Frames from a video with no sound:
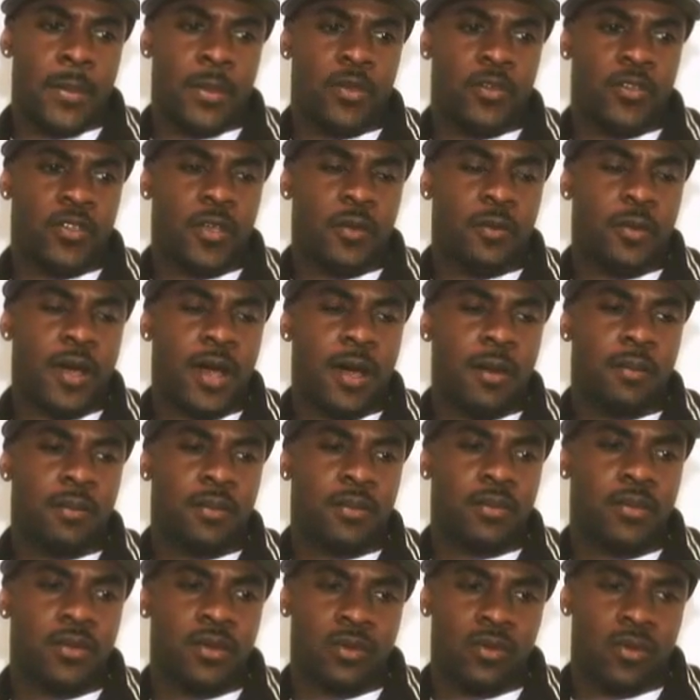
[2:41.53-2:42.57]
Is hip hop,
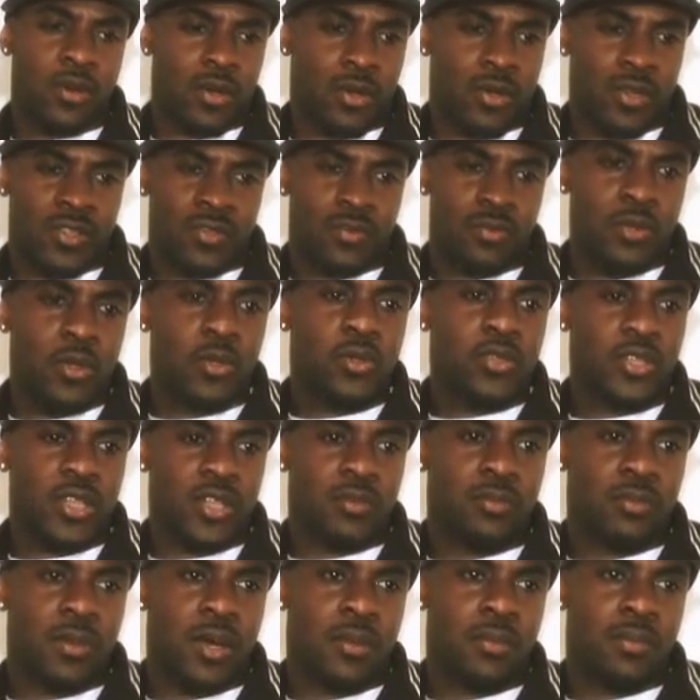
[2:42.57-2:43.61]
well, is
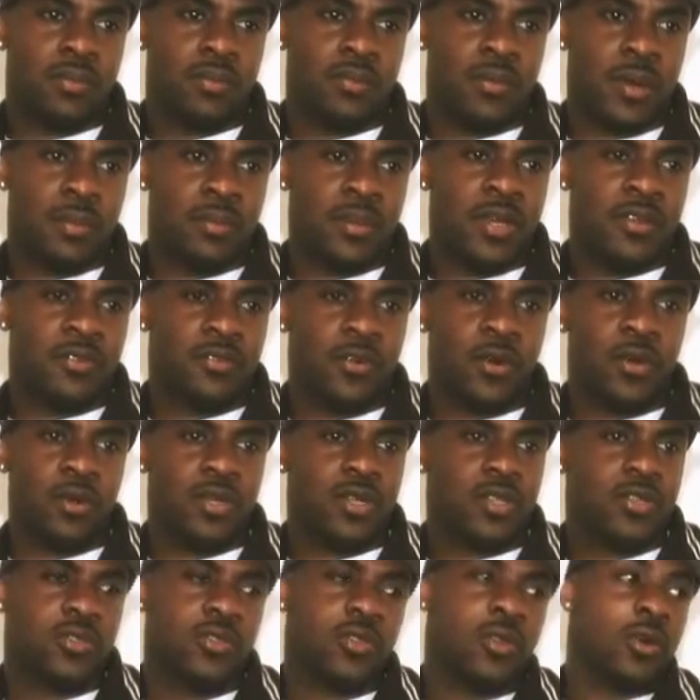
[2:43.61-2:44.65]
music my main
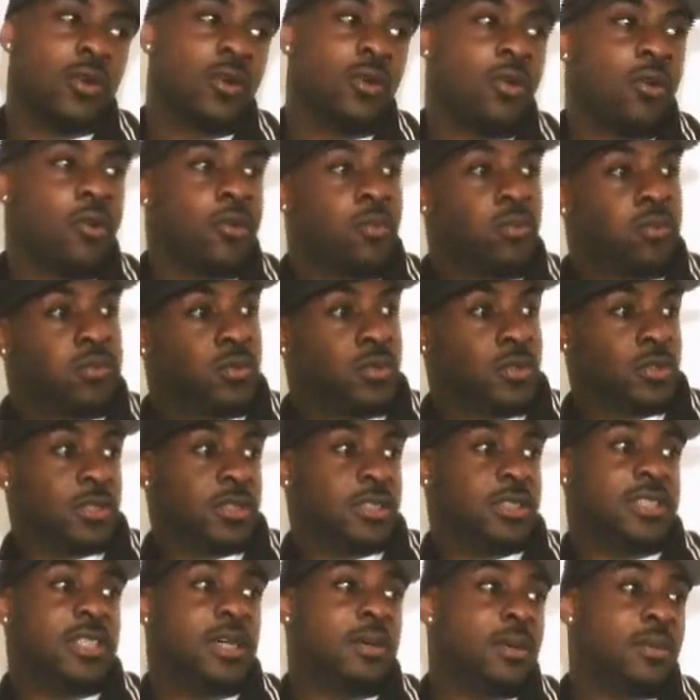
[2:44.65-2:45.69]
focus? No,
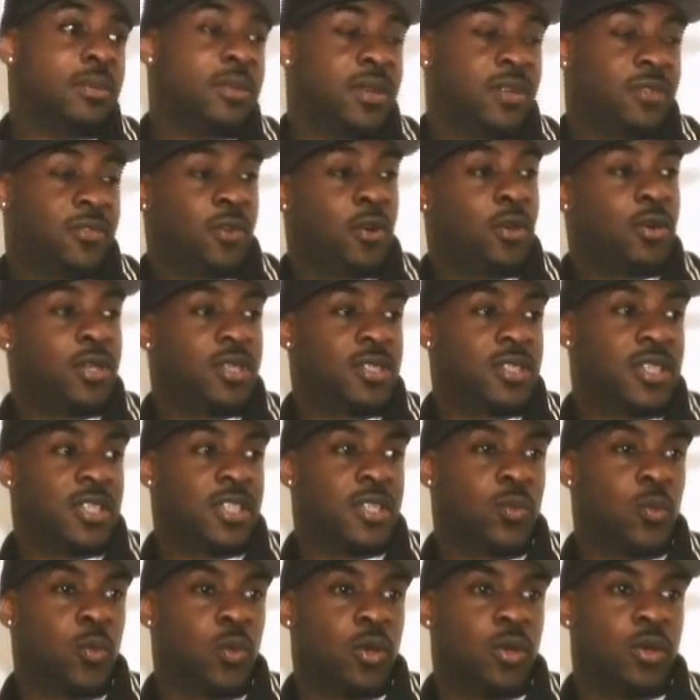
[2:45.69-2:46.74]
it's not my main focus
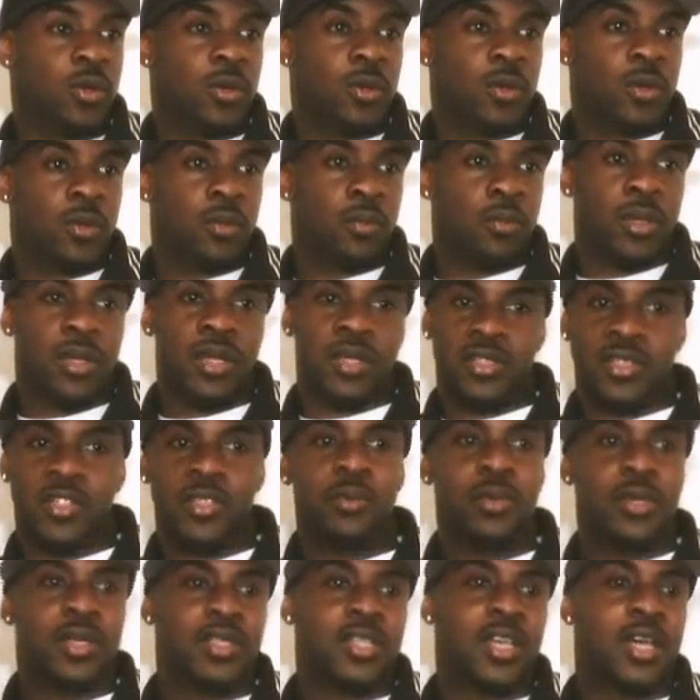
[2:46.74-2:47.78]
anymore. But I'll
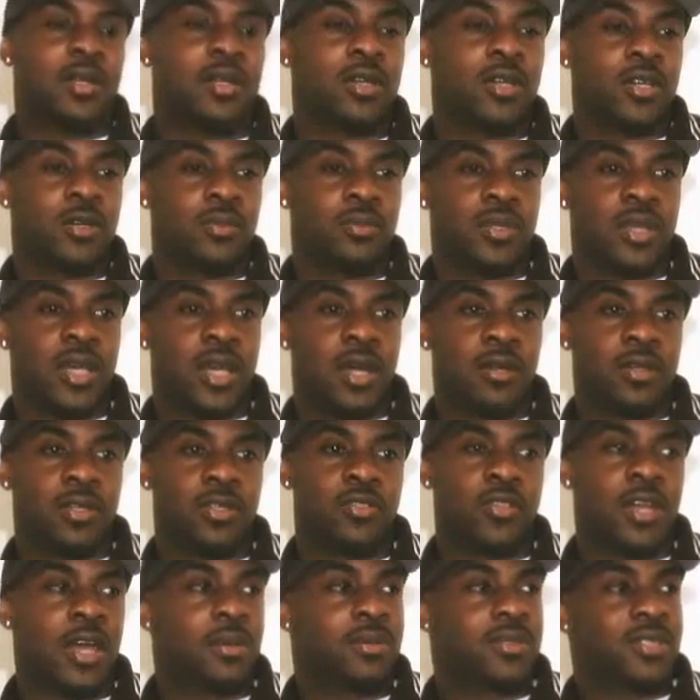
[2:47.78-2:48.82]
still make time to come down and
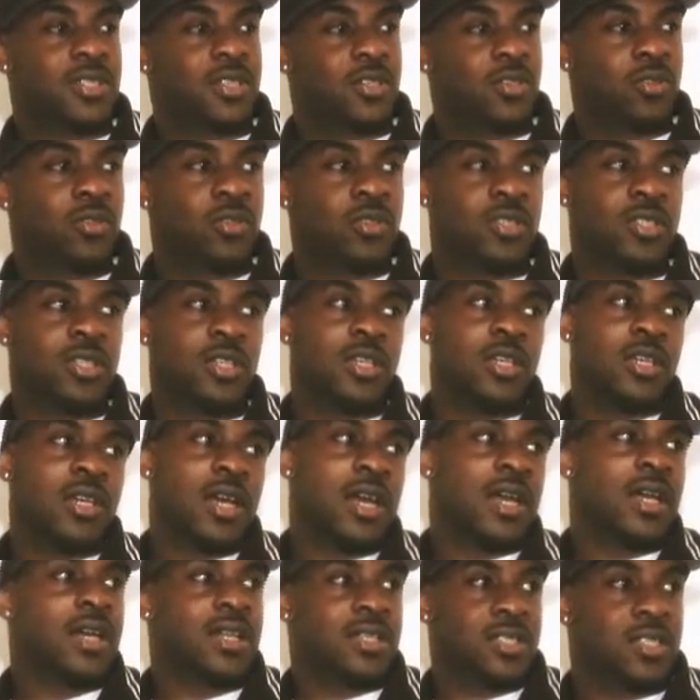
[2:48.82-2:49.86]
drop singles.
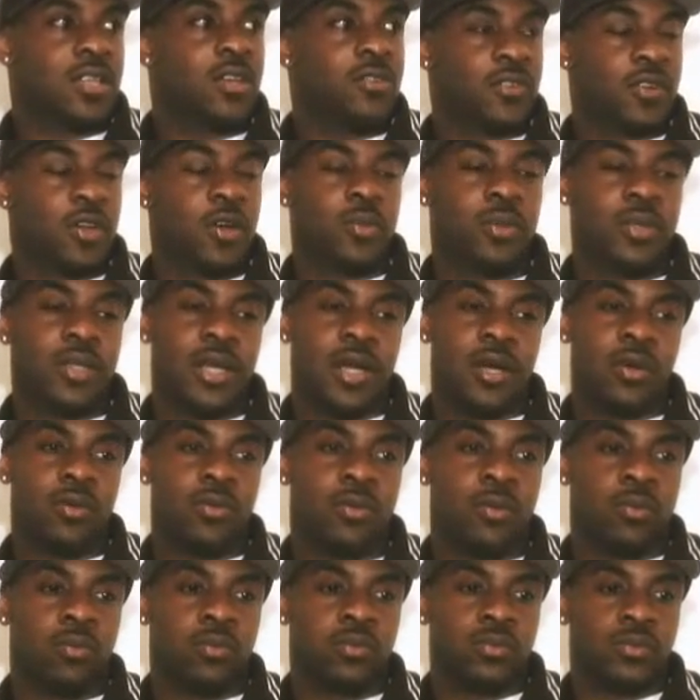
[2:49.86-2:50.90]
I got stuff coming out.
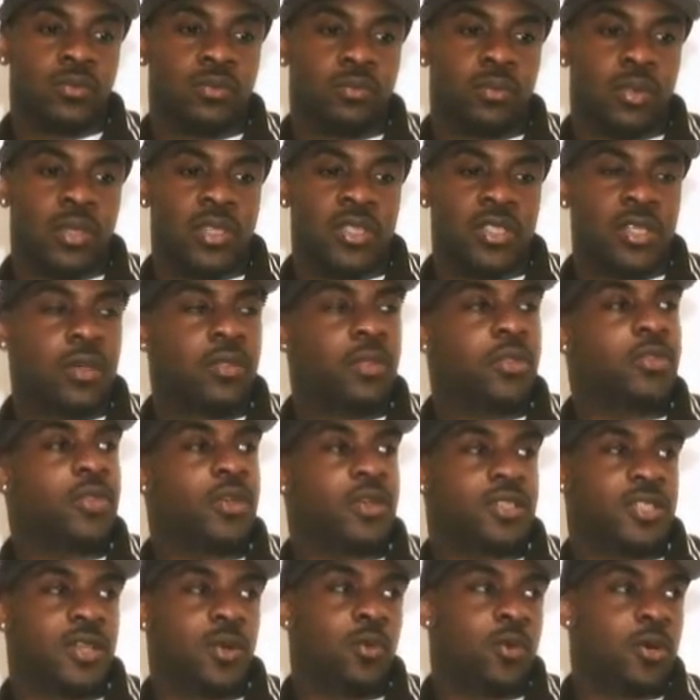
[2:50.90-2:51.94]
But there's other
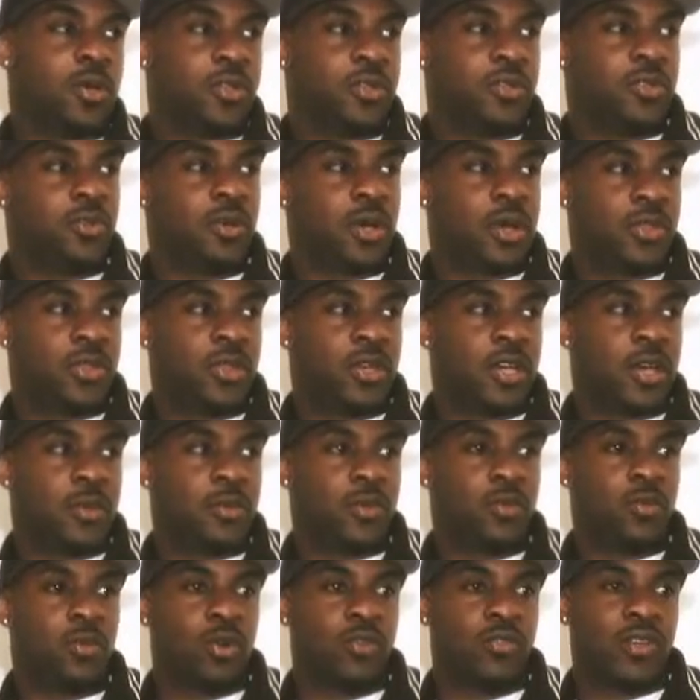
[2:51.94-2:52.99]
things I want to do. I think I'll
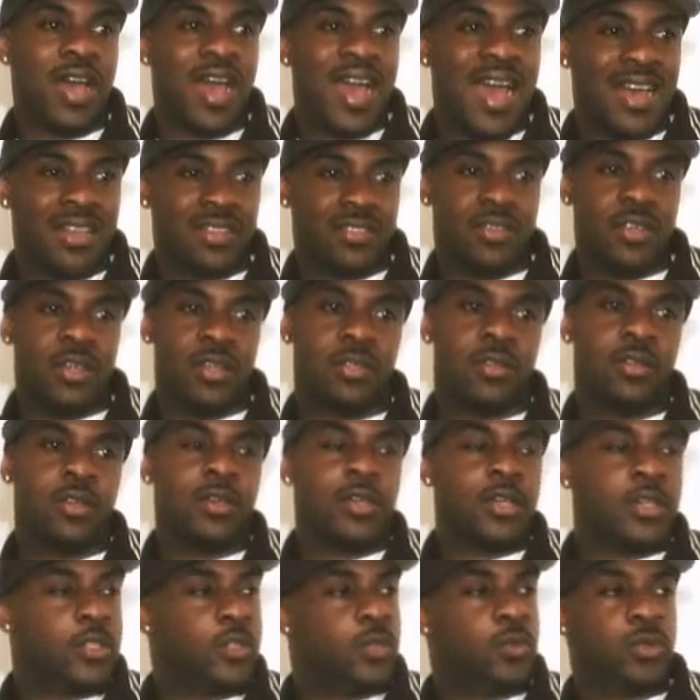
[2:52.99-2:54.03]
be more of an asset
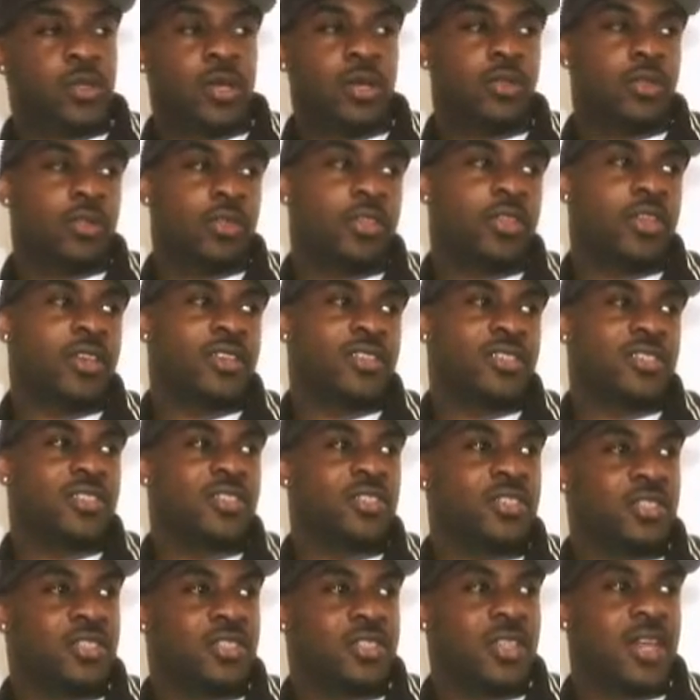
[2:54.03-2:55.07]
doing other things
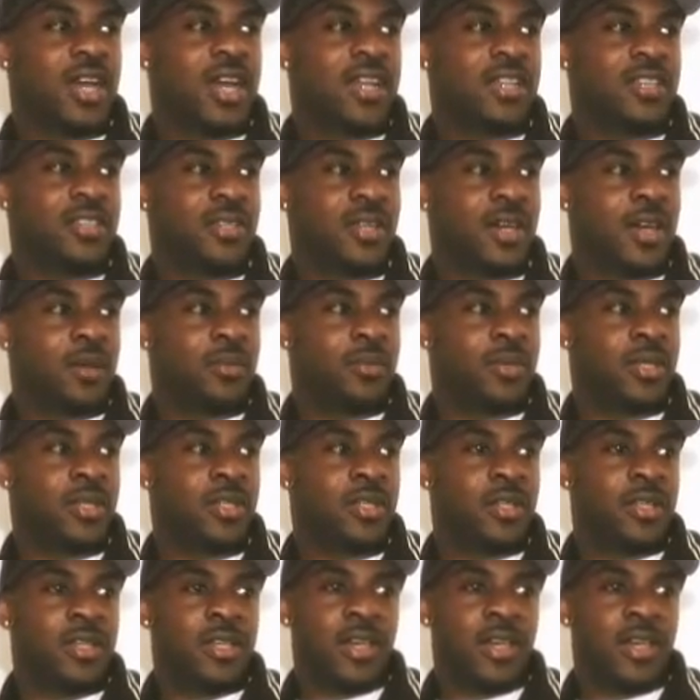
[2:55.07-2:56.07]
than just that, you know what I mean?